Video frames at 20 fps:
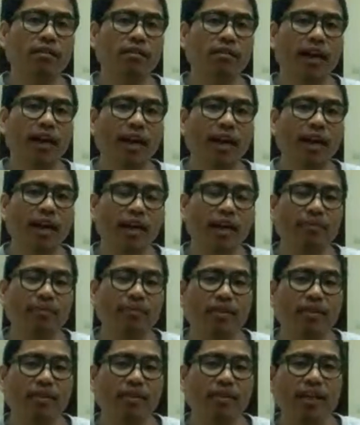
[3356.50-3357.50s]

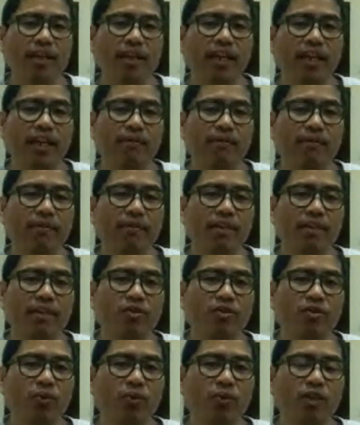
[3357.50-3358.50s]
okay? Heavy,
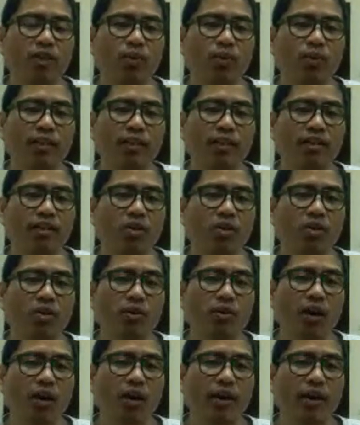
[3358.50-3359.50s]
so it will not
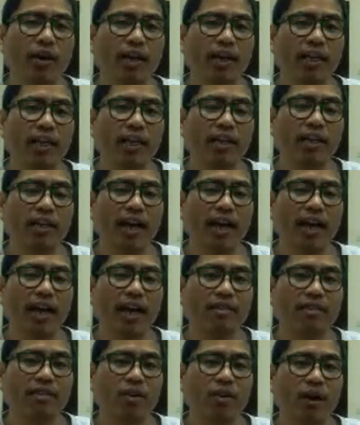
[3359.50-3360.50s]
go directly
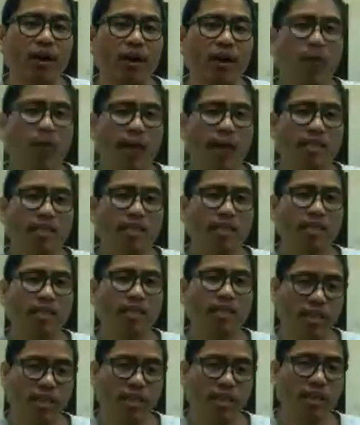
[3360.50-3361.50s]
as a
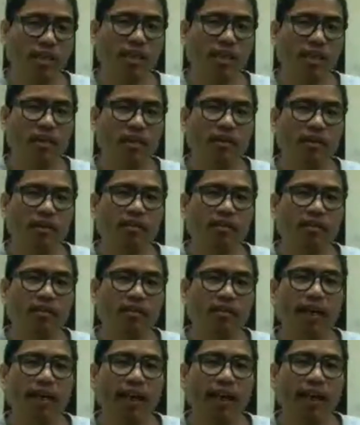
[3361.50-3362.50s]
waste,
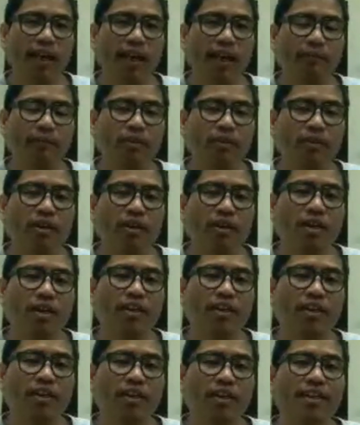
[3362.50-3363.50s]
okay?
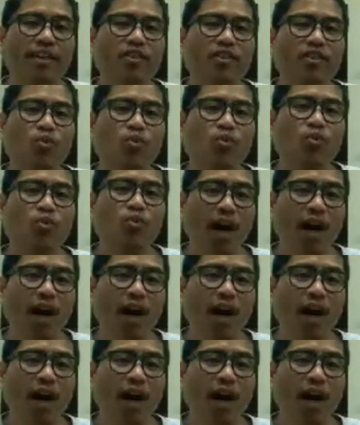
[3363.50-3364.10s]
That's